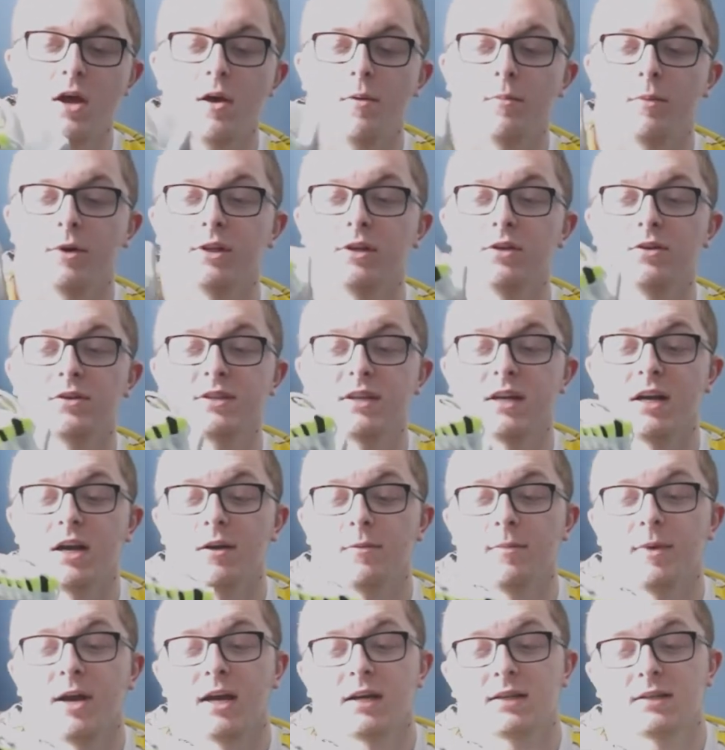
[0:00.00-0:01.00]
But here's the Air
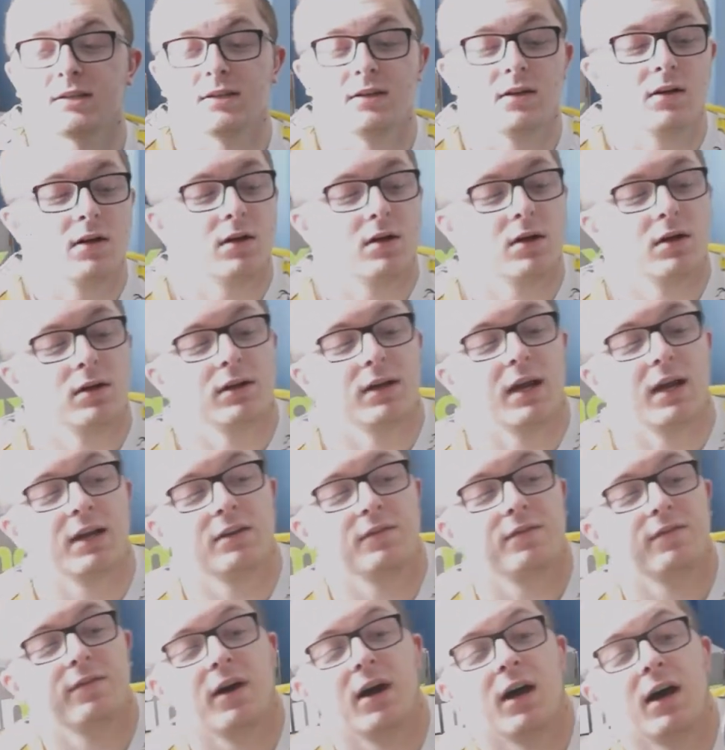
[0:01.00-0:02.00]
Max
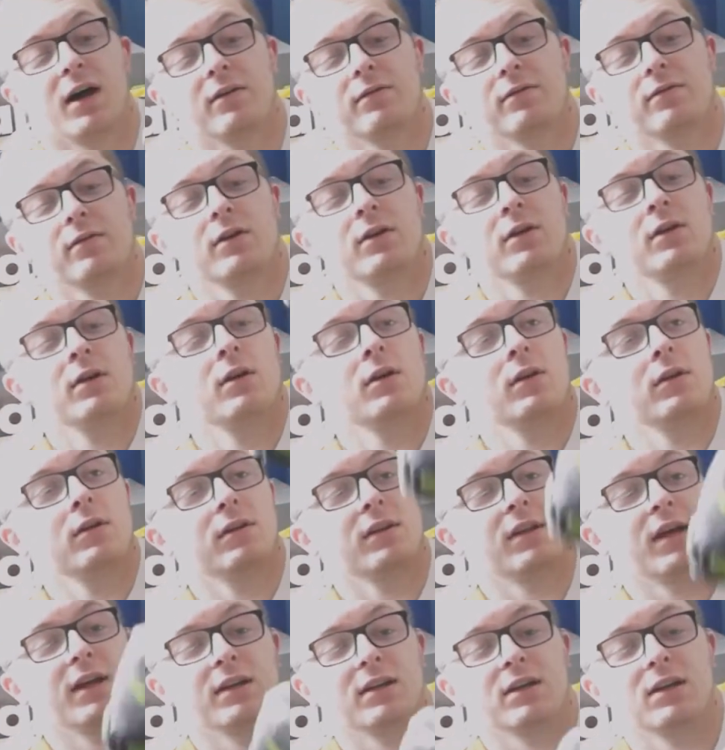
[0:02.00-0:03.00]
95,
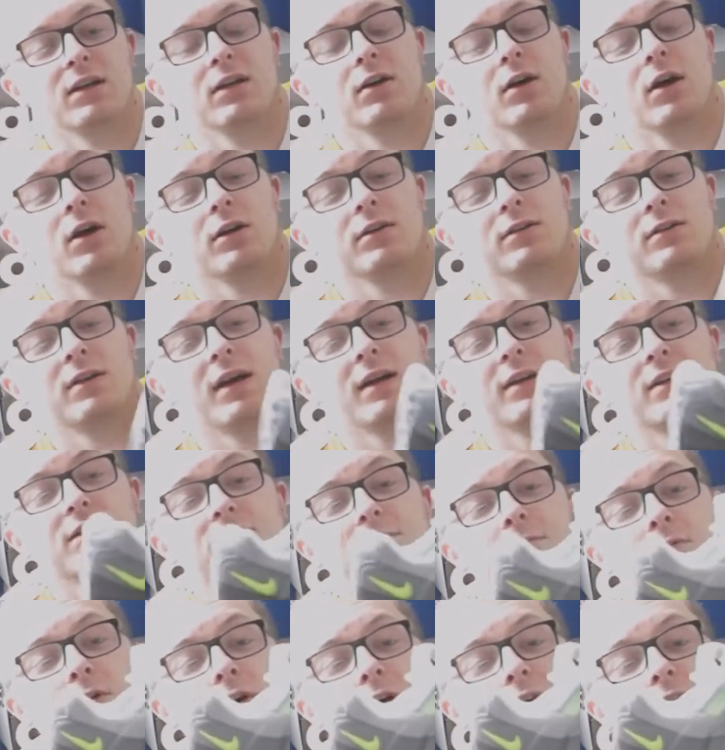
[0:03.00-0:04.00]
that neon
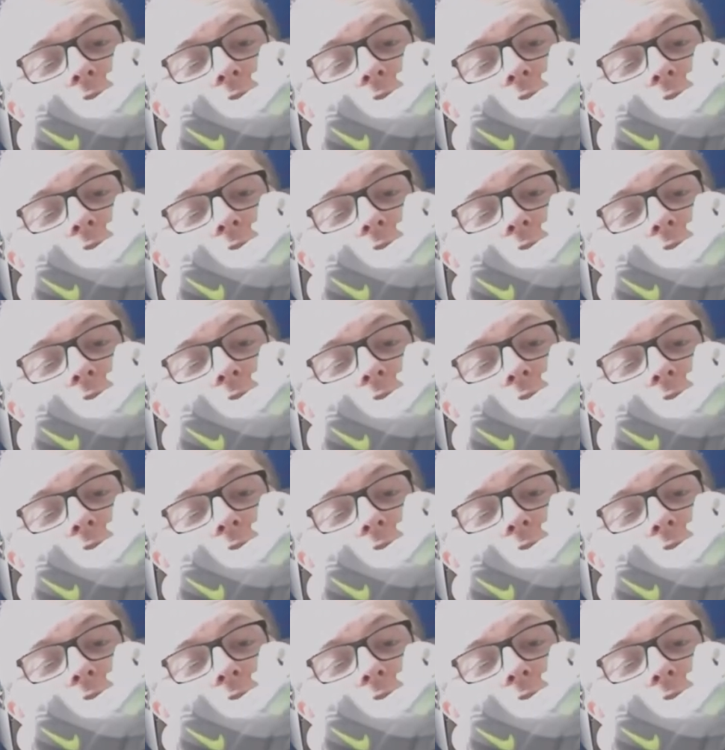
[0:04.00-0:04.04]
tennis ball